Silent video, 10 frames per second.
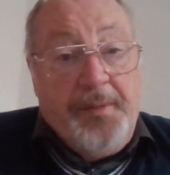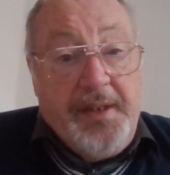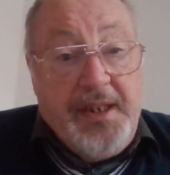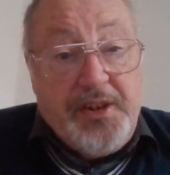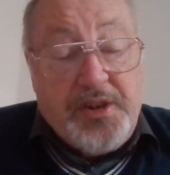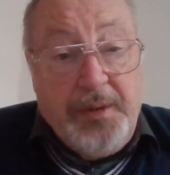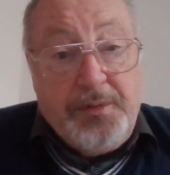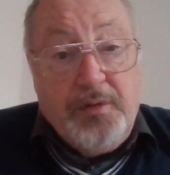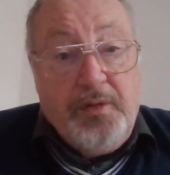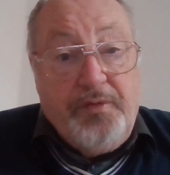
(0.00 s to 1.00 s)
And they seem
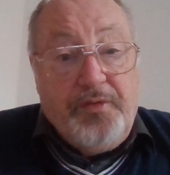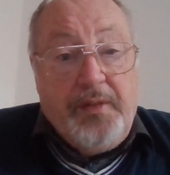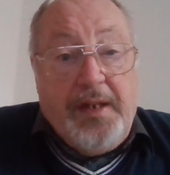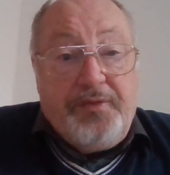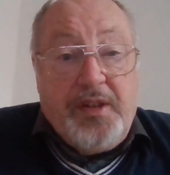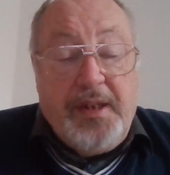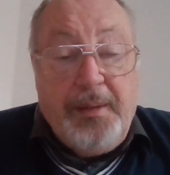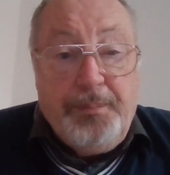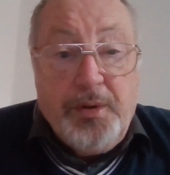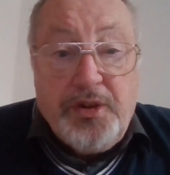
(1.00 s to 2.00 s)
to have, after
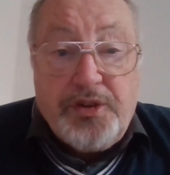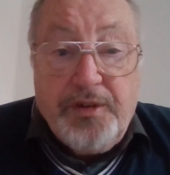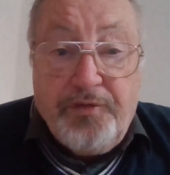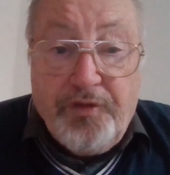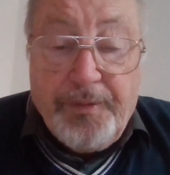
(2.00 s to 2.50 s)
their burst of